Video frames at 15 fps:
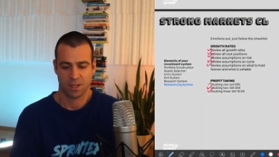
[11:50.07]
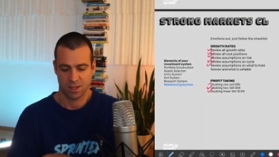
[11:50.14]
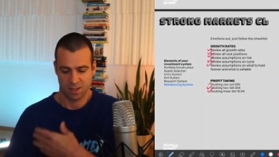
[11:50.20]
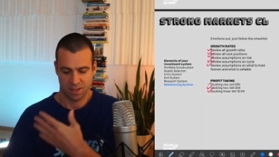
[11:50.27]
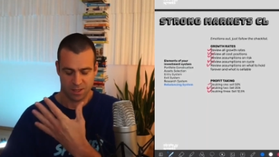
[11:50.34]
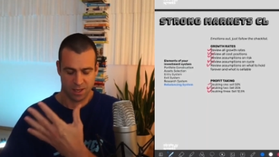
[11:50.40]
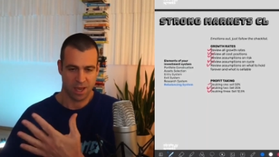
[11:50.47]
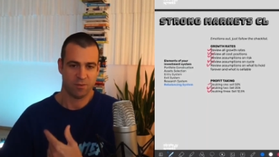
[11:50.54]

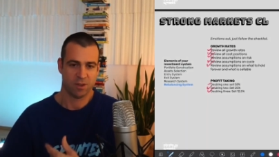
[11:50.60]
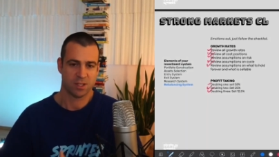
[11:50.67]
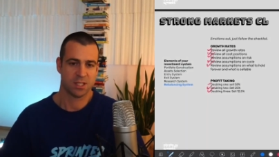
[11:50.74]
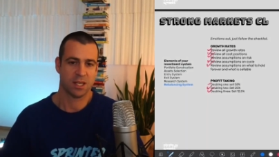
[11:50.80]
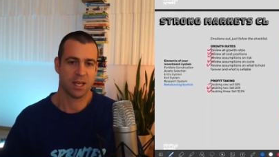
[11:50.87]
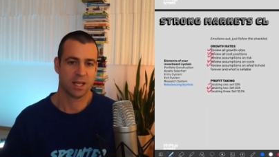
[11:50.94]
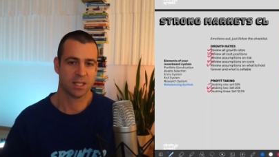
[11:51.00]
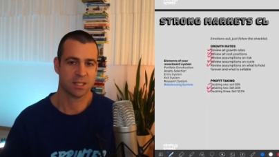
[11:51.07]
uh, have as a
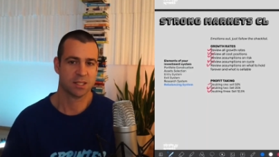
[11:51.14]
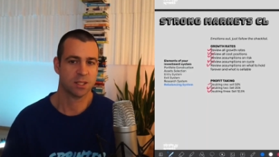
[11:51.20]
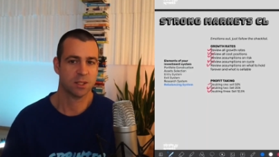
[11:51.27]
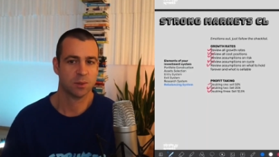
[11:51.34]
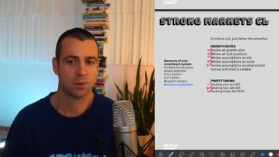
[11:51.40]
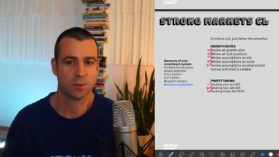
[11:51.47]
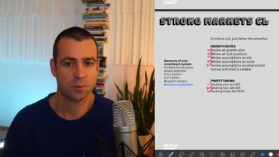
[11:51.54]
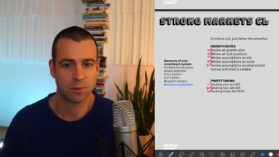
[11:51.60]

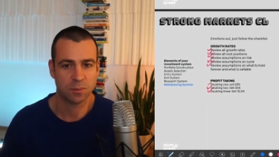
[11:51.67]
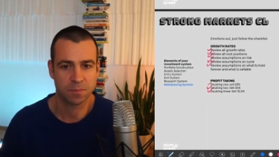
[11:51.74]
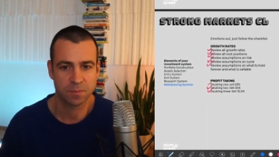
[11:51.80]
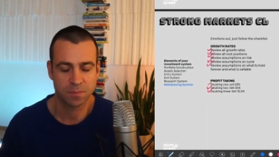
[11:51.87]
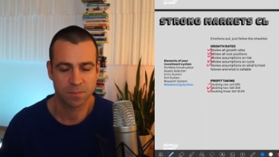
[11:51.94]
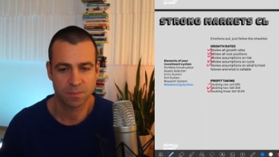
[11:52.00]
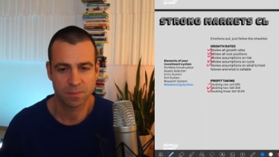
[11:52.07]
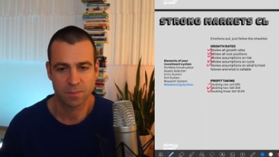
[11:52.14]
legacy to
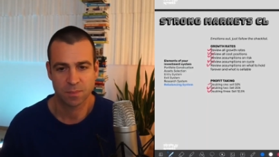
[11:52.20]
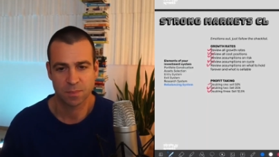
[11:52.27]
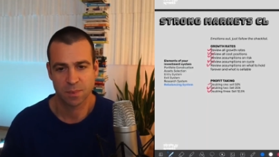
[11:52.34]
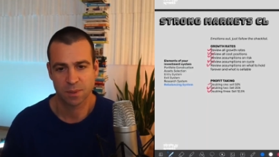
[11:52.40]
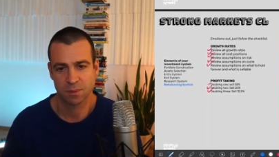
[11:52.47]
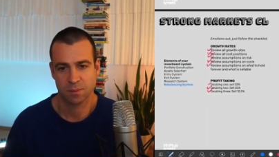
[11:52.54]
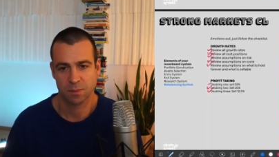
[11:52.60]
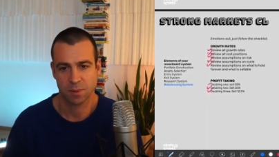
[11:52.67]

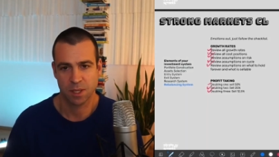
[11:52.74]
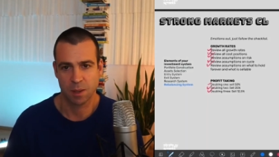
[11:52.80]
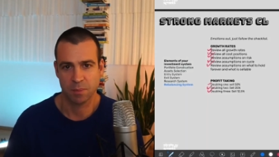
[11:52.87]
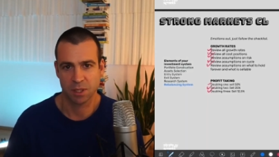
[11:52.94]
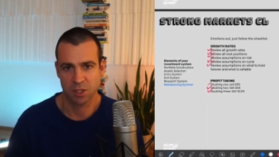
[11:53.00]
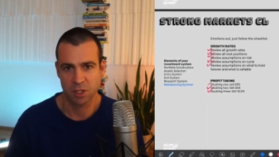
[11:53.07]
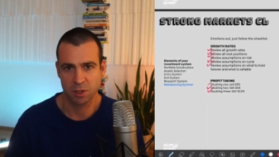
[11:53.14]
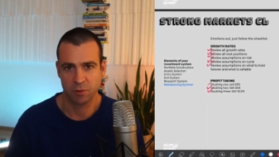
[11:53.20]

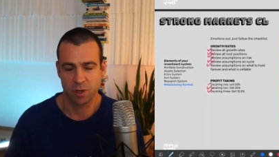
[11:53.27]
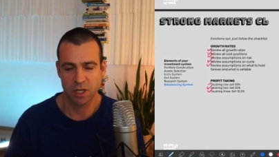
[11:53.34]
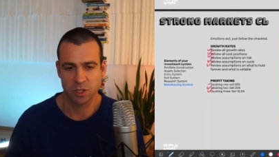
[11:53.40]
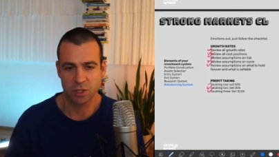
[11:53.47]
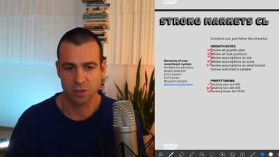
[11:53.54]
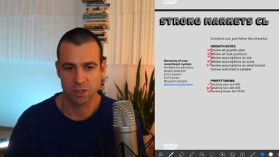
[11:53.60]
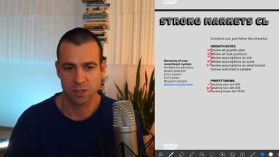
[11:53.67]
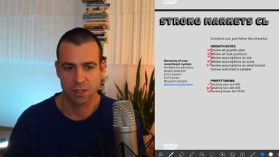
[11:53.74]
coming
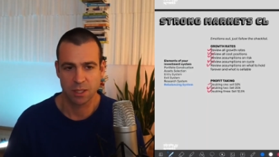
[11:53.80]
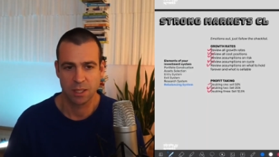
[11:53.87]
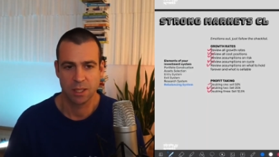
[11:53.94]
generations.